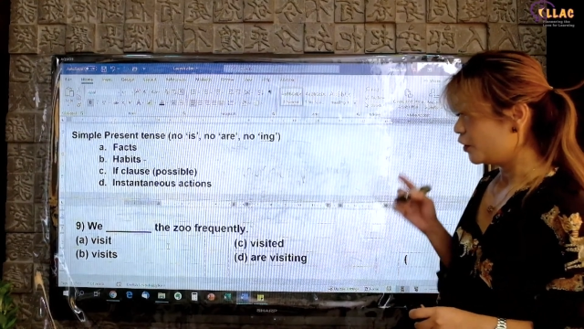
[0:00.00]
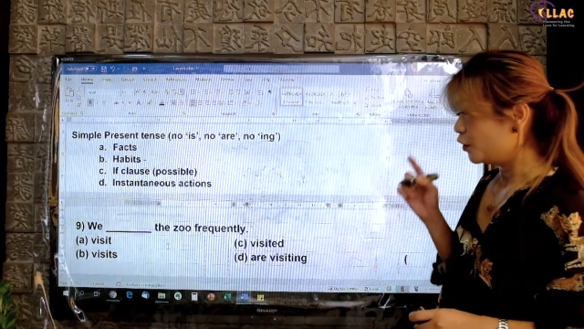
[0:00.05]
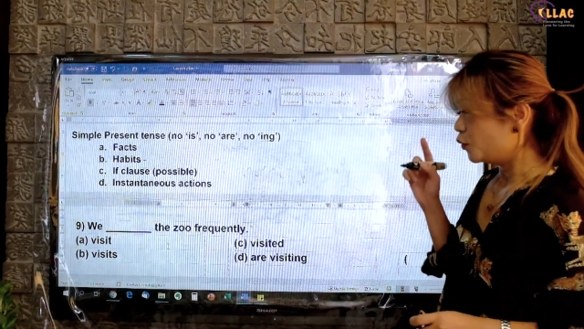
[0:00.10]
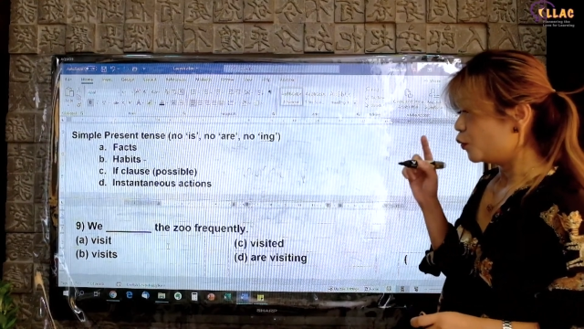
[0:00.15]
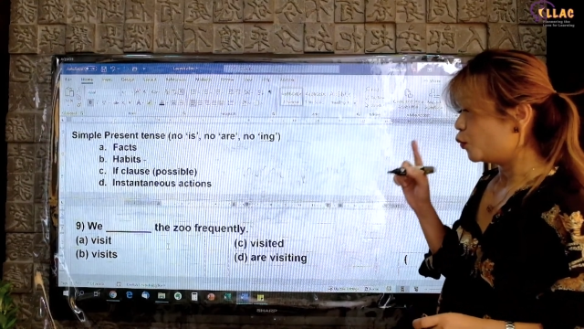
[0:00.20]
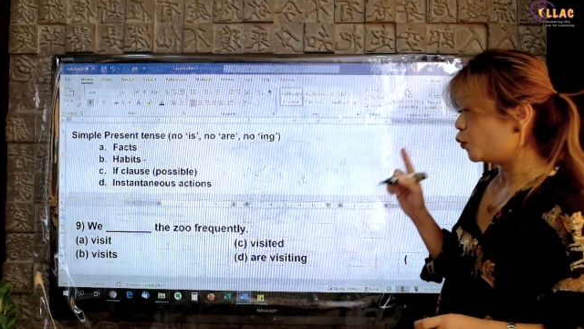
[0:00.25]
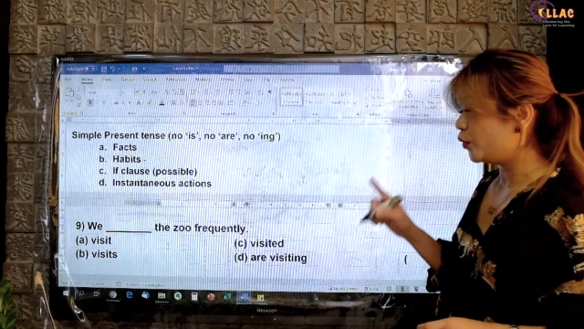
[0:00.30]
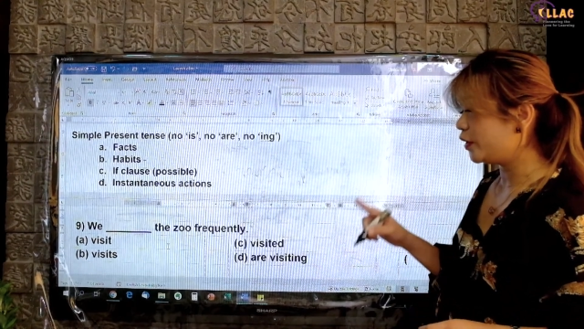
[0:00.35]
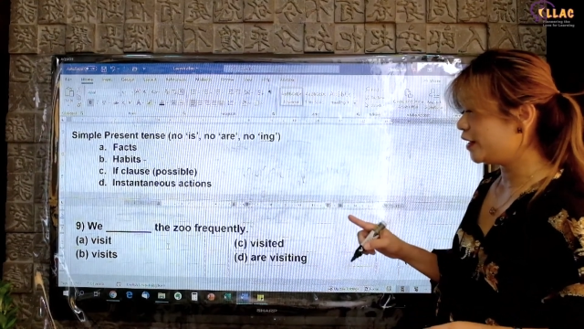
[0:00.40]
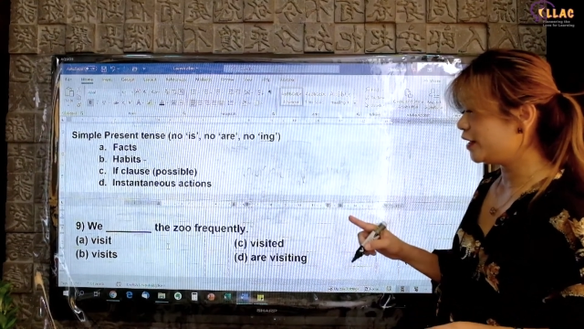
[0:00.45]

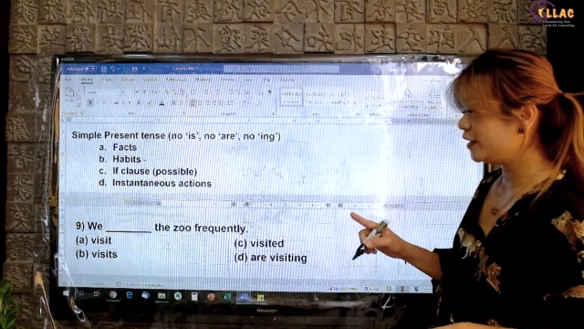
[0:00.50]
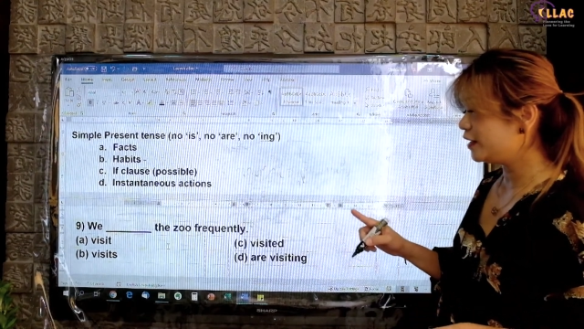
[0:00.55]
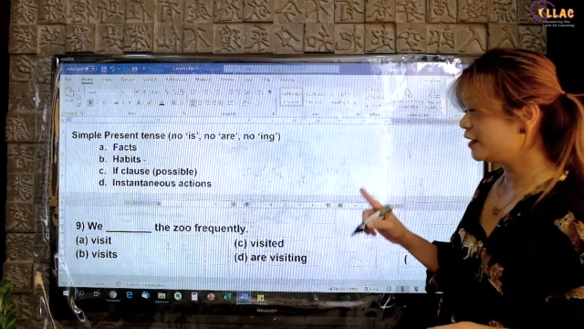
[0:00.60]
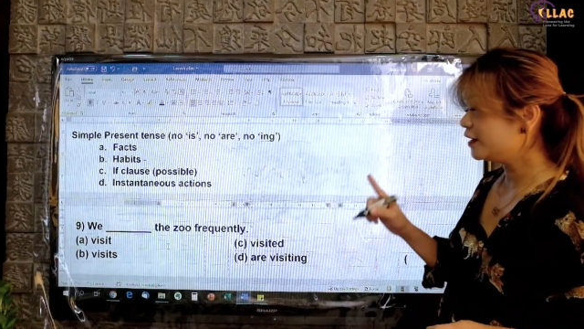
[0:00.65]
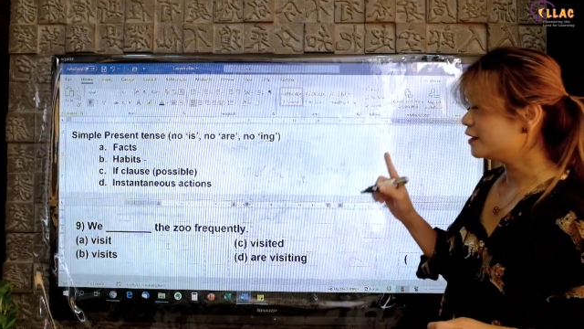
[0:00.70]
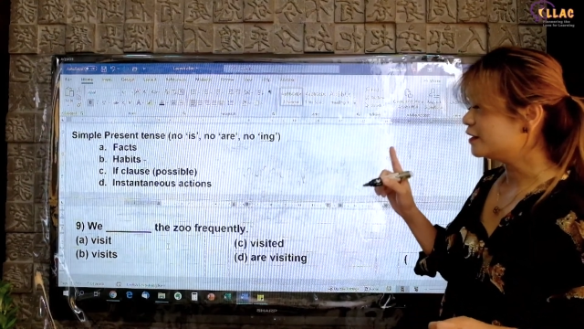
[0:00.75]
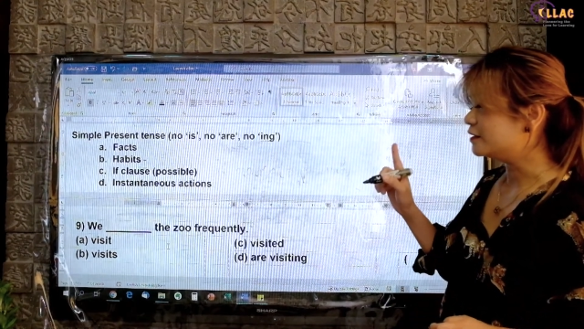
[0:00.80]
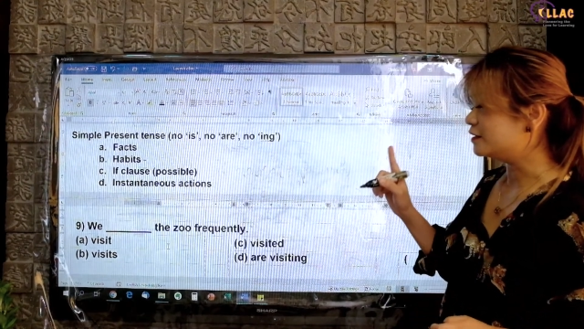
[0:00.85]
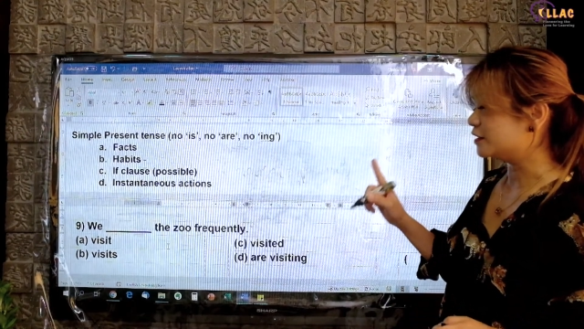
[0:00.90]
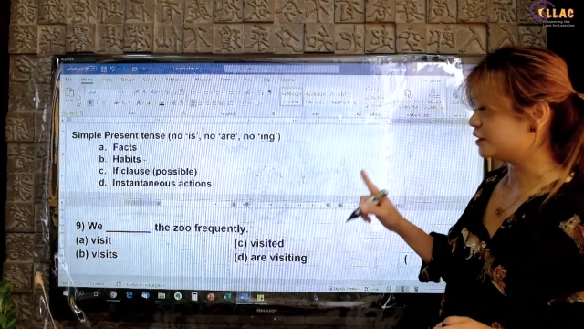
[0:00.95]
We,
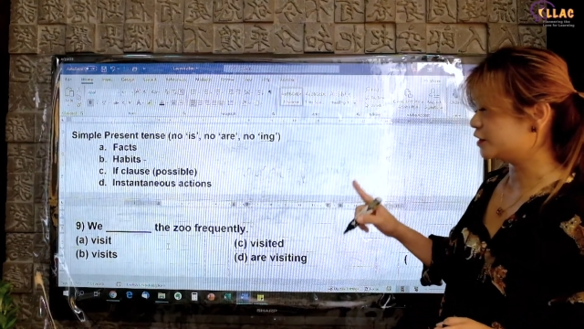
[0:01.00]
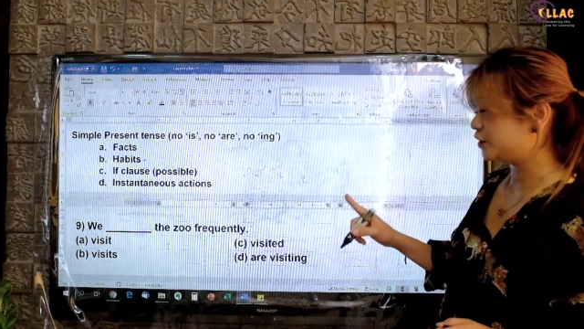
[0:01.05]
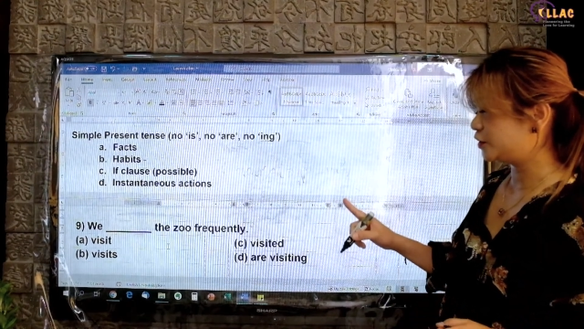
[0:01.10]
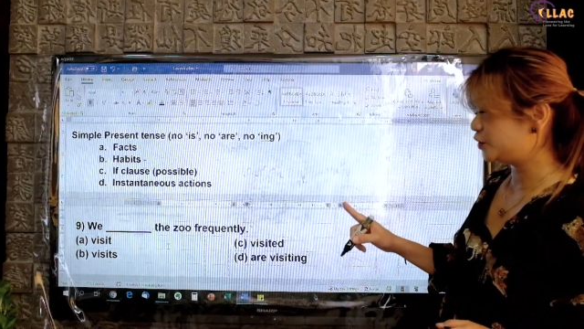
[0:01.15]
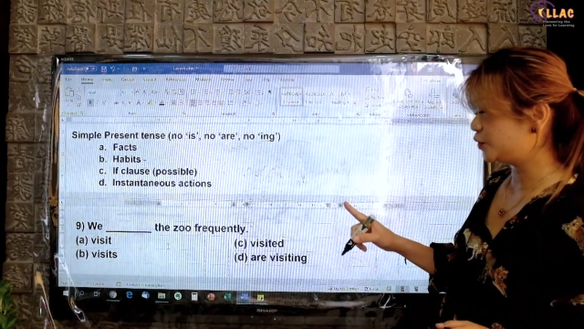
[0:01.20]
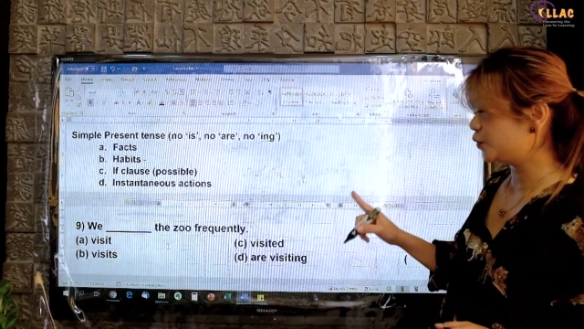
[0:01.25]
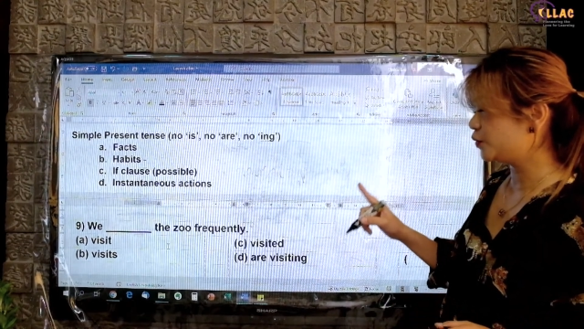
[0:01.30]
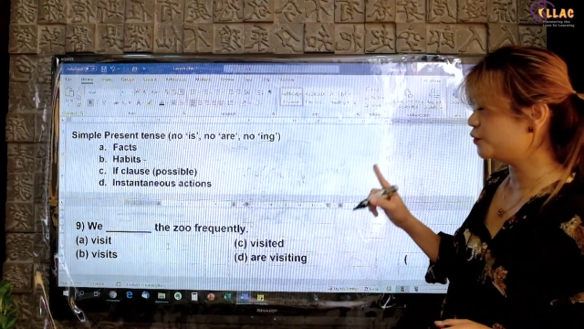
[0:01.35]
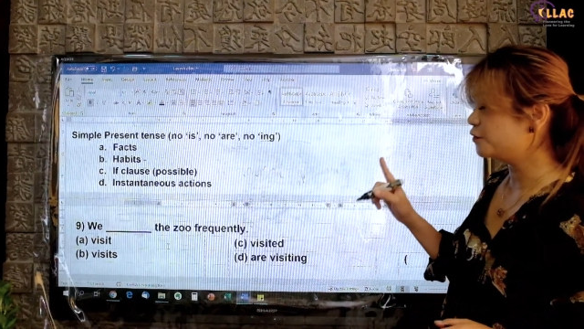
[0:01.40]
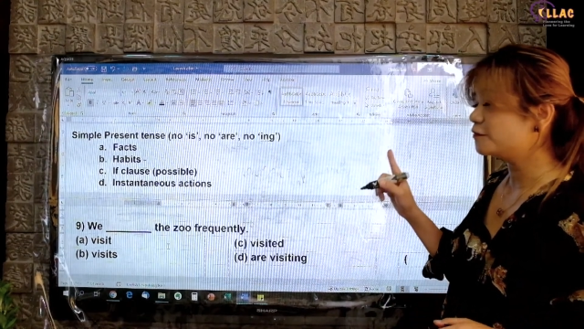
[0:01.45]
the
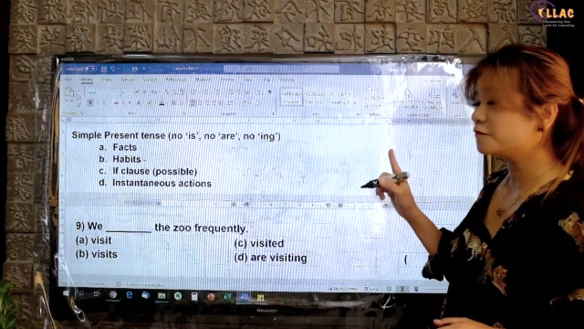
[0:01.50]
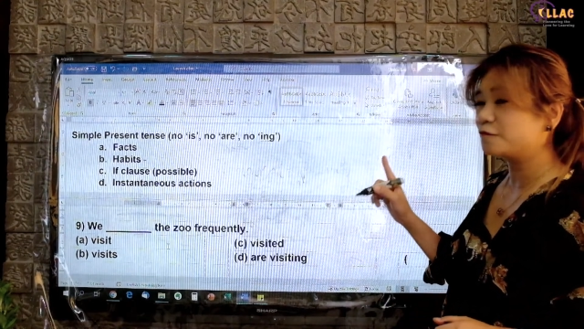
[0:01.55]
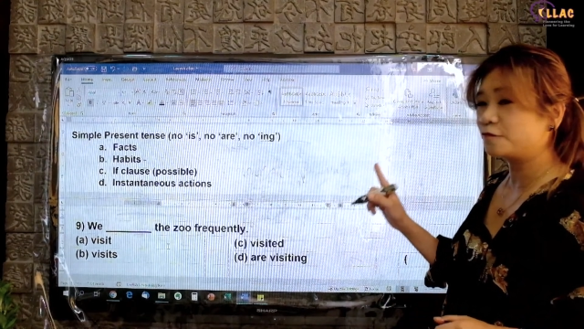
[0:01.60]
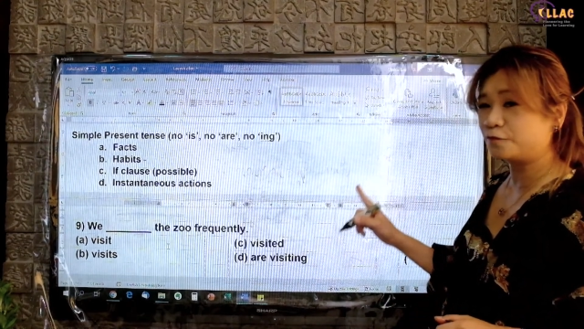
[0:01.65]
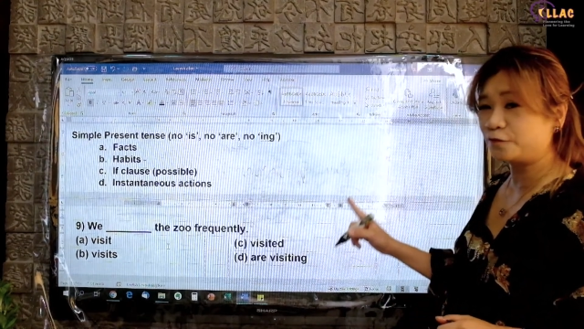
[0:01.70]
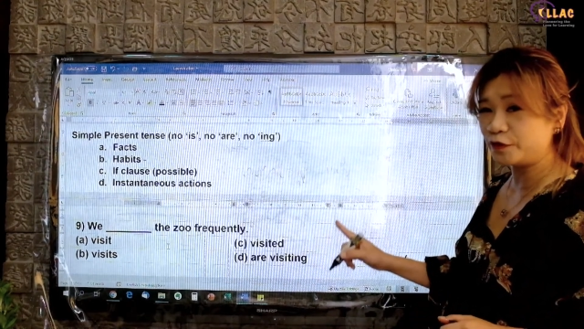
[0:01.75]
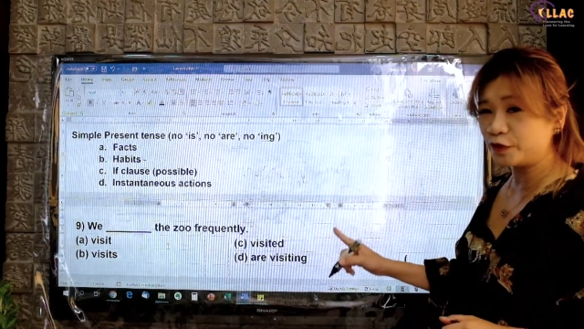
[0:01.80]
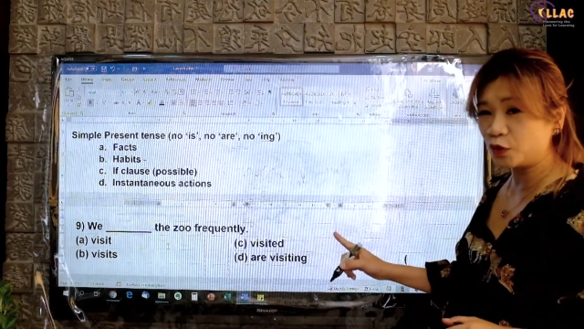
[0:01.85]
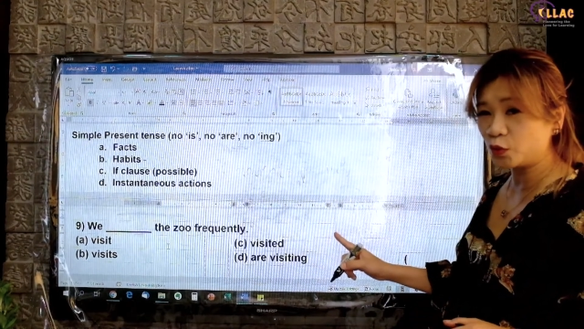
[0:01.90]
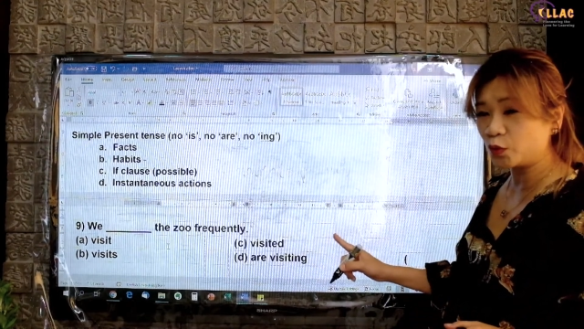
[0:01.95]
zoo,
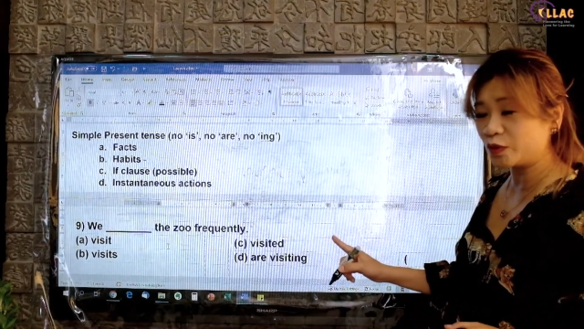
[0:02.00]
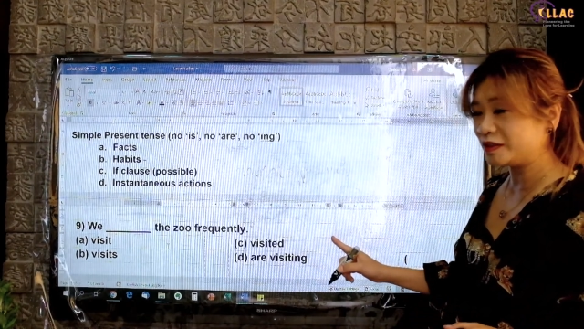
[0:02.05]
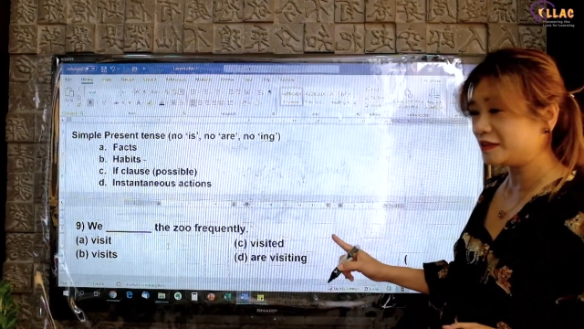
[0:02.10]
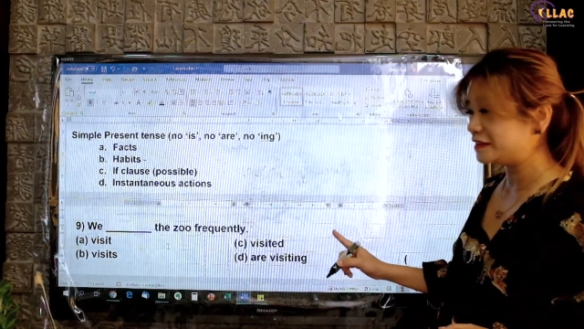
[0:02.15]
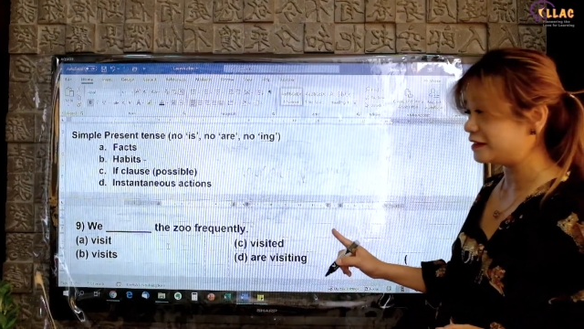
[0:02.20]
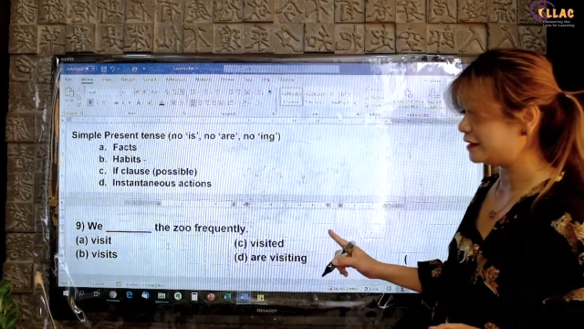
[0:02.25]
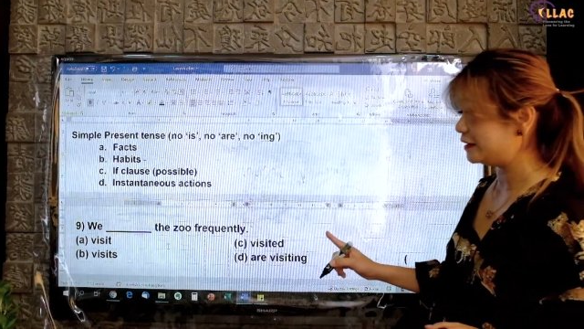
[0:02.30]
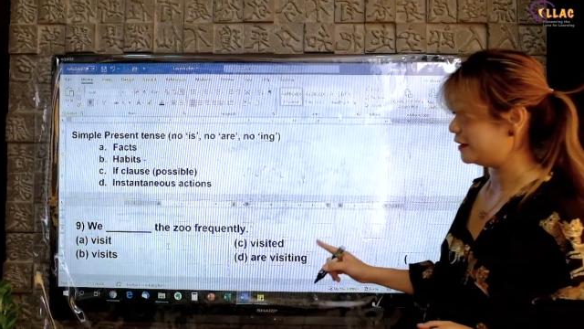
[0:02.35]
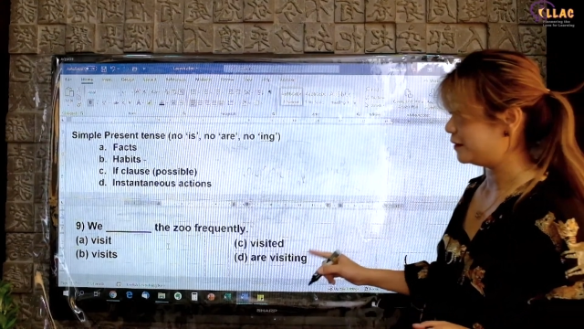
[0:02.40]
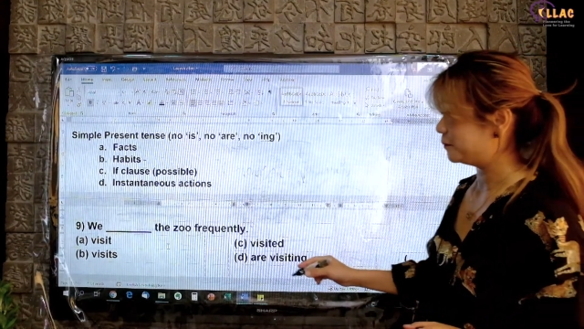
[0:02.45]

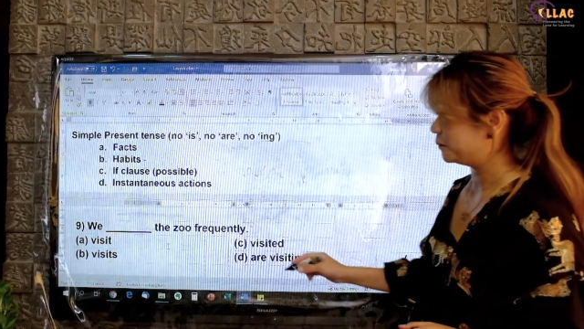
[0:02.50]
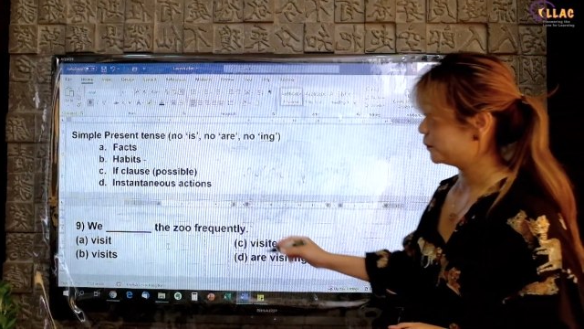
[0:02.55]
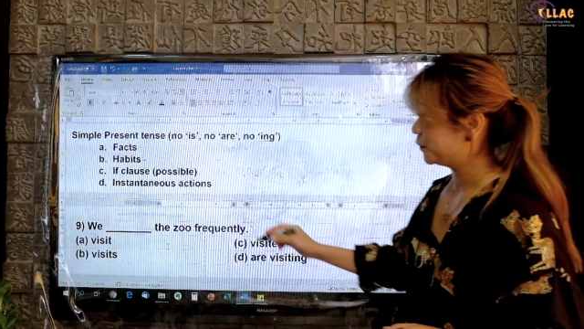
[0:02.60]
frequently.